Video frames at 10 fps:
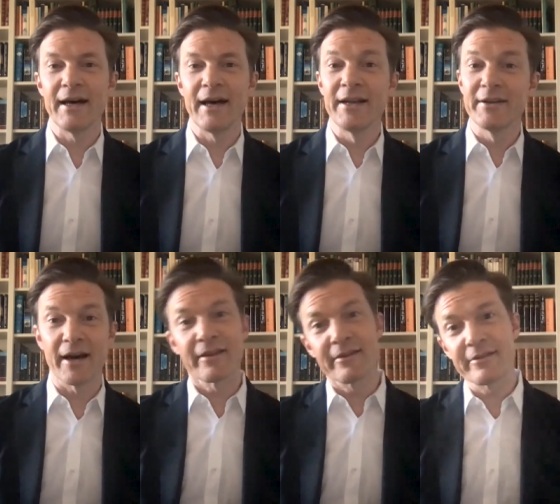and
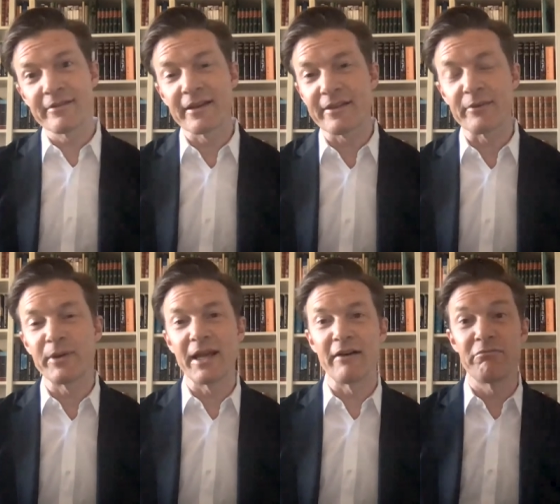others think that
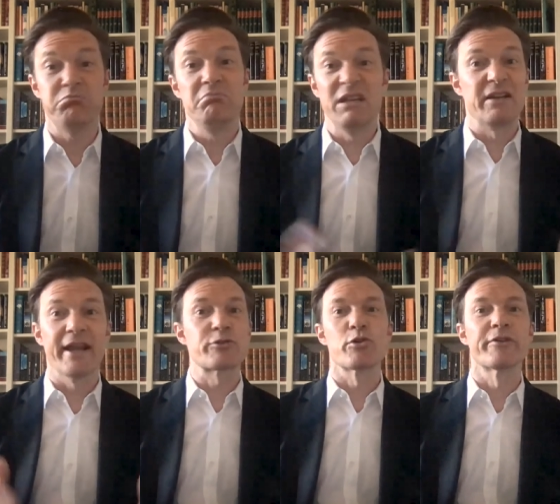we have
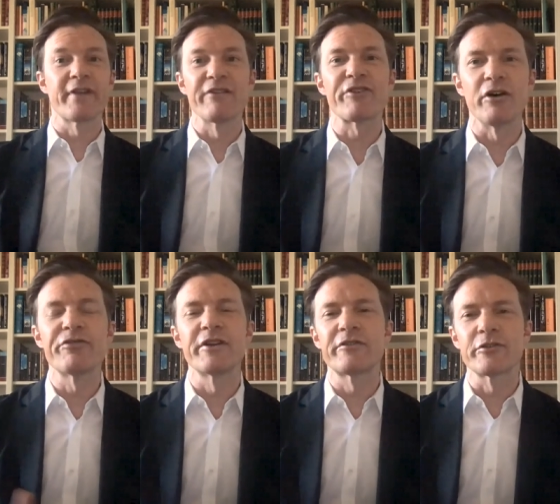intellectual self
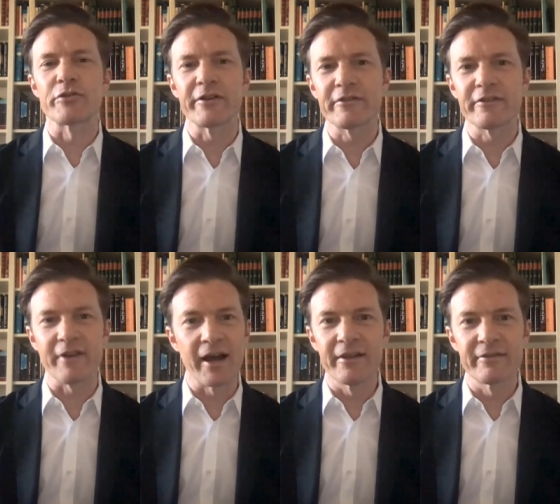confidence to trust
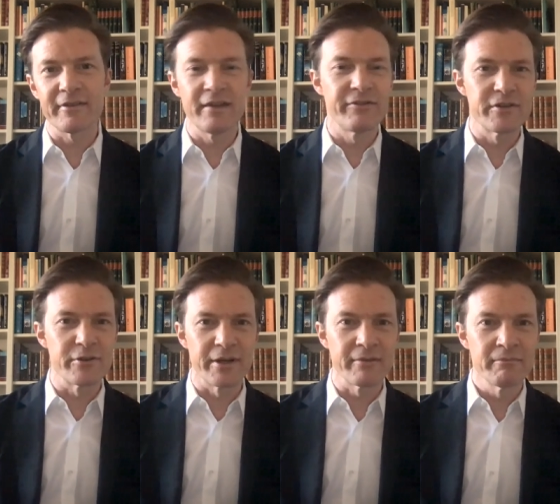science even
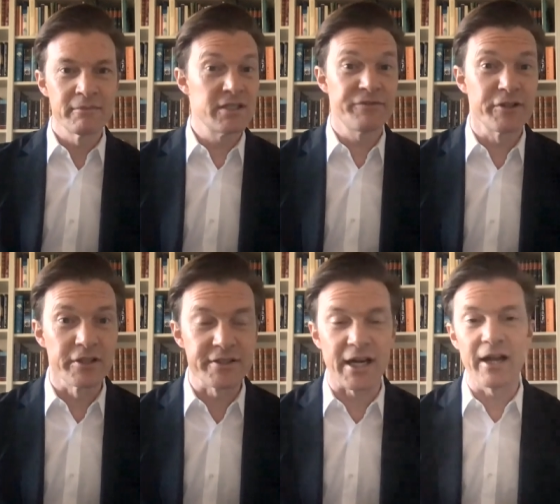during
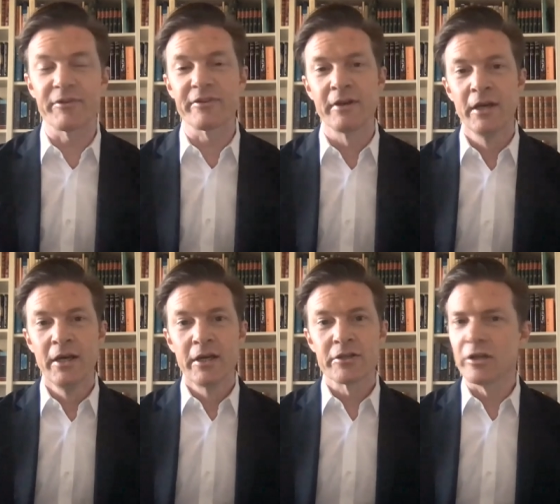difficult times.
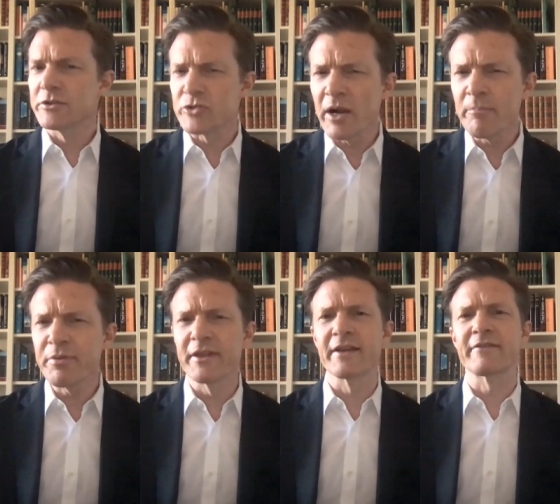Donald Trump
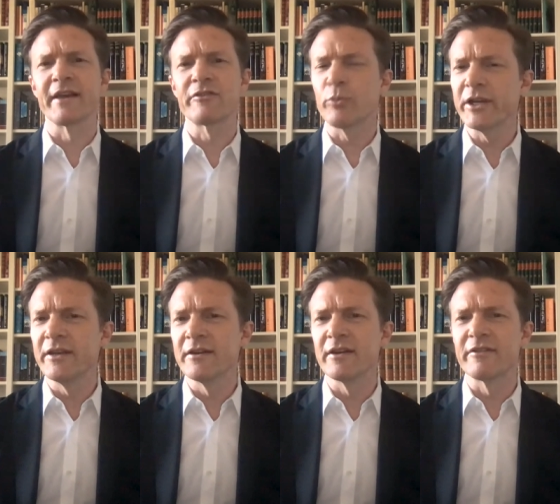thinks that
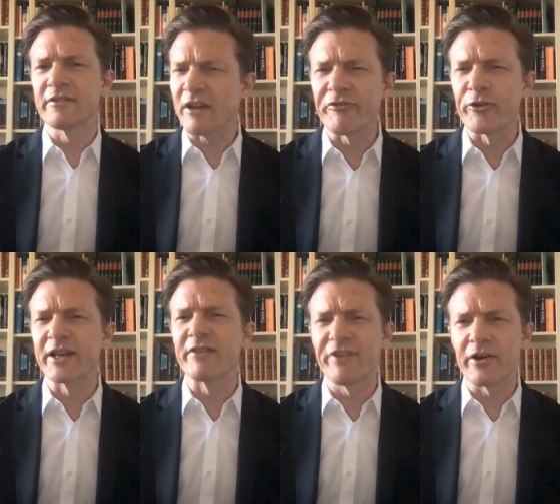Sweden is
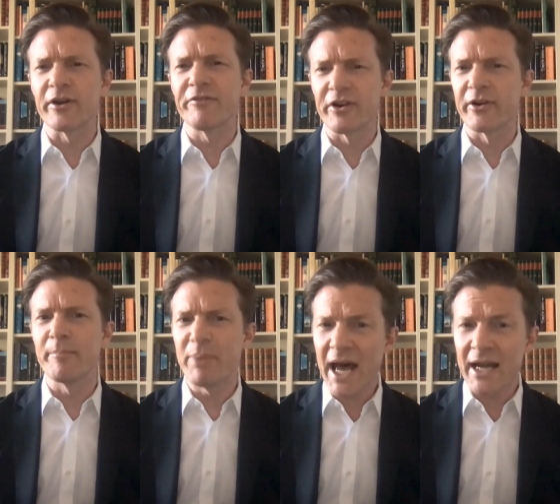suffering very, very
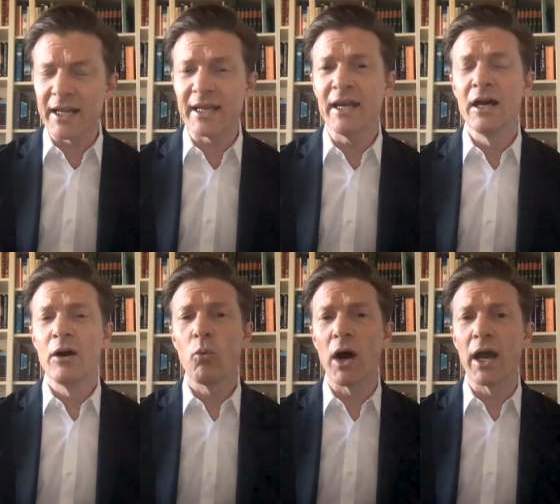badly,
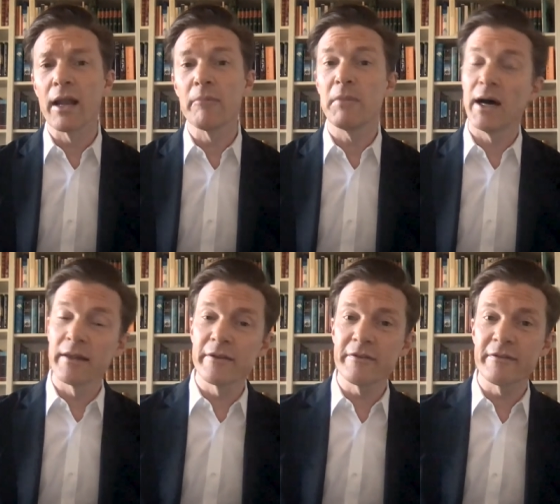while
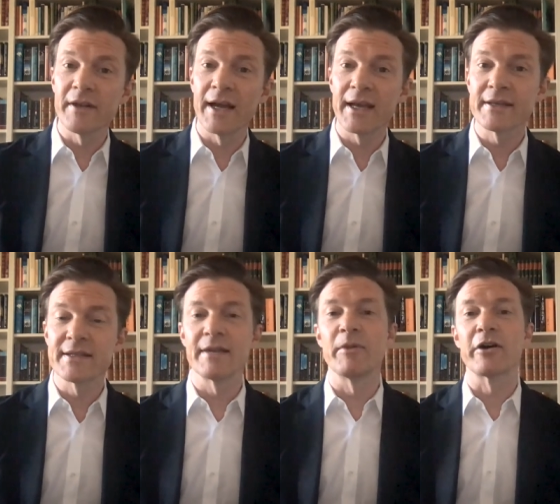others, like
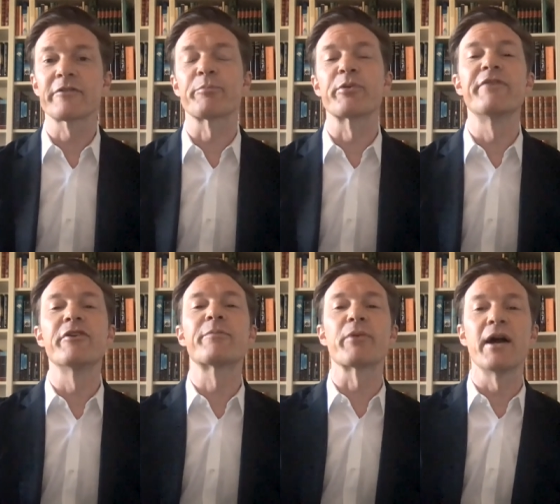Denmark's previous
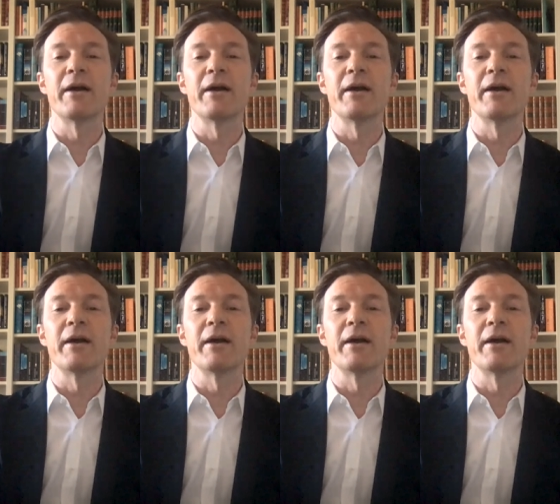prime